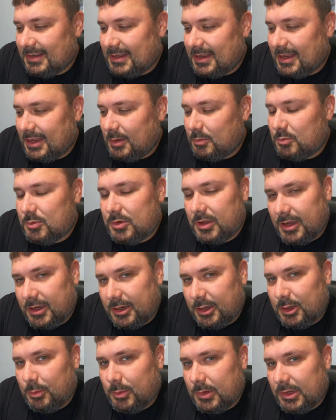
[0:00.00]
am
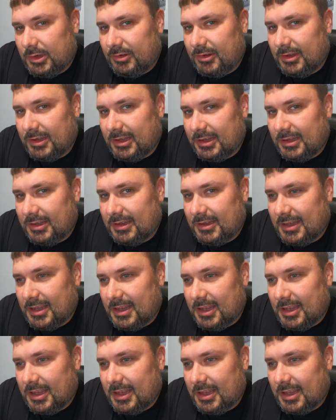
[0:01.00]
documenting